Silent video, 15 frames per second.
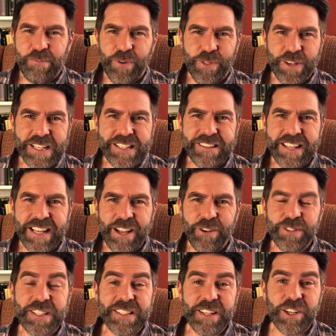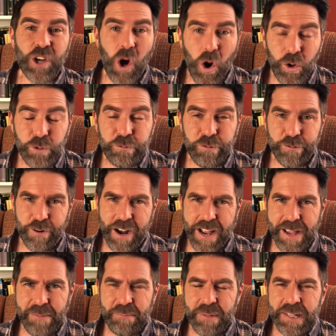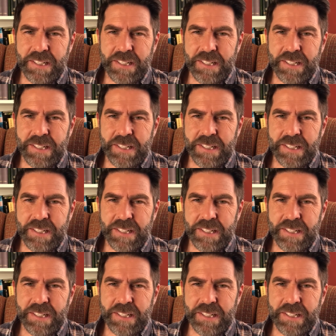more than anything else, is a cold frame,